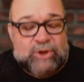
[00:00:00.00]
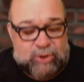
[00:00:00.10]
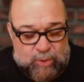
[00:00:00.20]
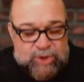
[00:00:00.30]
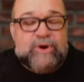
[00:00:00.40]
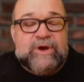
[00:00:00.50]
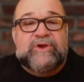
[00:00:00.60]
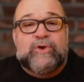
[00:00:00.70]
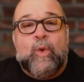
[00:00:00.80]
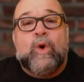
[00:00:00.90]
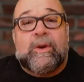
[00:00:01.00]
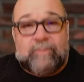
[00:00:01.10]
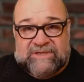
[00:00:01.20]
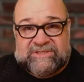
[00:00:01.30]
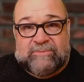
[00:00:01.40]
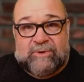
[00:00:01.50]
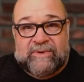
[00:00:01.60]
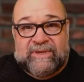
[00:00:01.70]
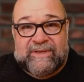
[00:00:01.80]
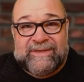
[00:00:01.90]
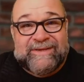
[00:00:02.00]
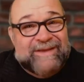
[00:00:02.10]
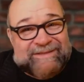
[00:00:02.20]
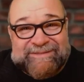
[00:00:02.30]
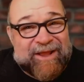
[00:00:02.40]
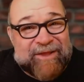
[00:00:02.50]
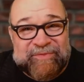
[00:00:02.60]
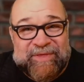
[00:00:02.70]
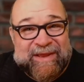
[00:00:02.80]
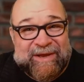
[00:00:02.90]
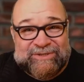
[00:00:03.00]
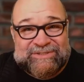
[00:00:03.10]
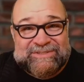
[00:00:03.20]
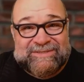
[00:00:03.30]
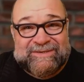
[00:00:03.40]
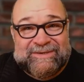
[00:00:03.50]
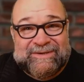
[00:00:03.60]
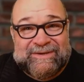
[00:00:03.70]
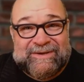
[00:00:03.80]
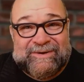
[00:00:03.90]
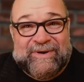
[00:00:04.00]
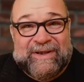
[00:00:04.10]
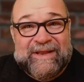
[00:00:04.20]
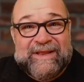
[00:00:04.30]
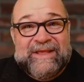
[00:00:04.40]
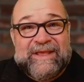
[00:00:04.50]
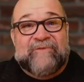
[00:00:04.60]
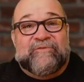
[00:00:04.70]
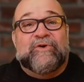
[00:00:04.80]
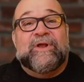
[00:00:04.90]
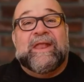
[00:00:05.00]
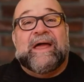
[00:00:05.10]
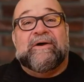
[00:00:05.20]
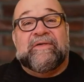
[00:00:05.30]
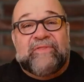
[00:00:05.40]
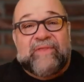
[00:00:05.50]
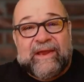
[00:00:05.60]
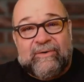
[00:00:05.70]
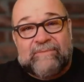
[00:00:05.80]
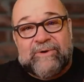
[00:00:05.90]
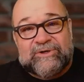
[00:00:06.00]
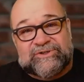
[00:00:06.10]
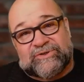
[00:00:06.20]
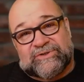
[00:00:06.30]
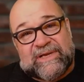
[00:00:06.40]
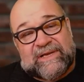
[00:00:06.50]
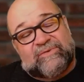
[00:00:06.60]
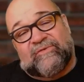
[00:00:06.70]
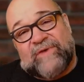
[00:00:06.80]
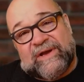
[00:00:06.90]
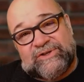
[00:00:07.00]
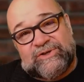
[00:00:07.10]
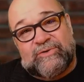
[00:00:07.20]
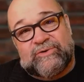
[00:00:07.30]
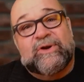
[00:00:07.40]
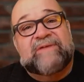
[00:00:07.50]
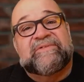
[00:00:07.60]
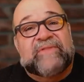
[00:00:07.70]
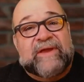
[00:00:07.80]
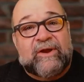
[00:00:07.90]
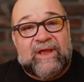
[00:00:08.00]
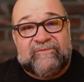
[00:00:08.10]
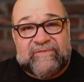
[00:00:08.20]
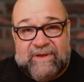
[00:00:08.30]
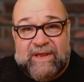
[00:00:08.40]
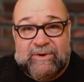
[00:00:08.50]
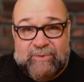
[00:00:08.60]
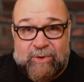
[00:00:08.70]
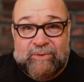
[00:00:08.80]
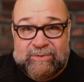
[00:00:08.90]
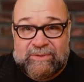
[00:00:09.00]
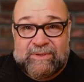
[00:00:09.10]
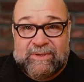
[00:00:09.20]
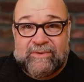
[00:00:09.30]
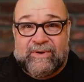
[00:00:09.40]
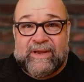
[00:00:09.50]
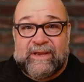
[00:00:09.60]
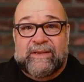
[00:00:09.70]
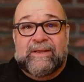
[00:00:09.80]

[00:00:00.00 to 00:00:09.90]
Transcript: when you're in your present moment, it's not theirs. Correct. Right? If you're allowing their emotional state to affect you, you're living their life and not your own. Right.